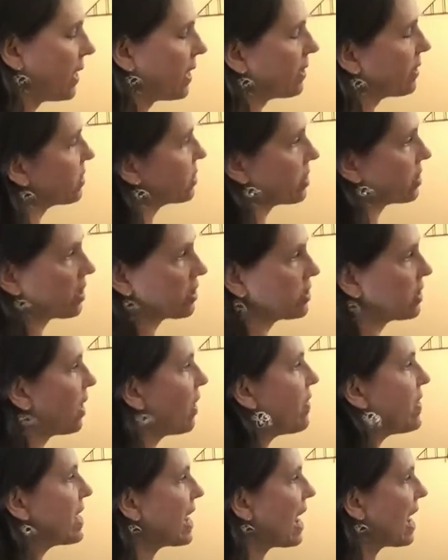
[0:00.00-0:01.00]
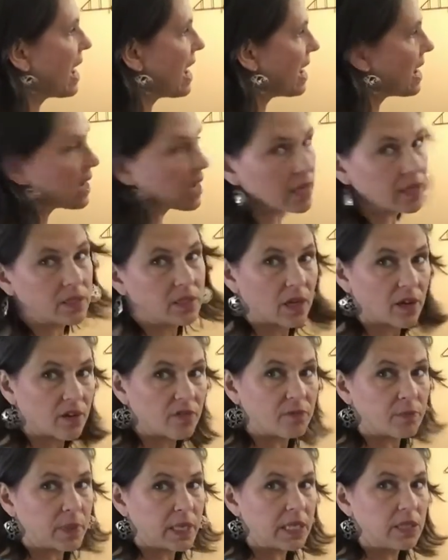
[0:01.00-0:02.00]
and it starts on the and
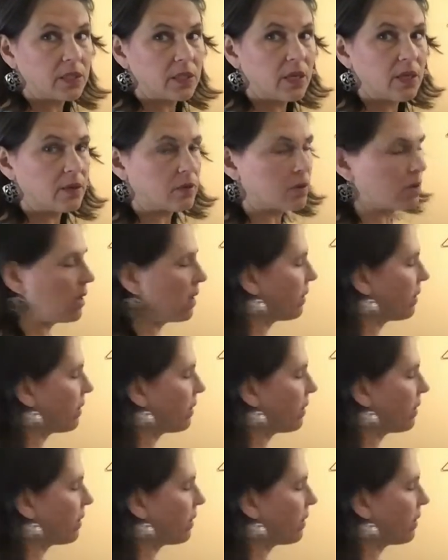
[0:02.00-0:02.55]
of beat 2,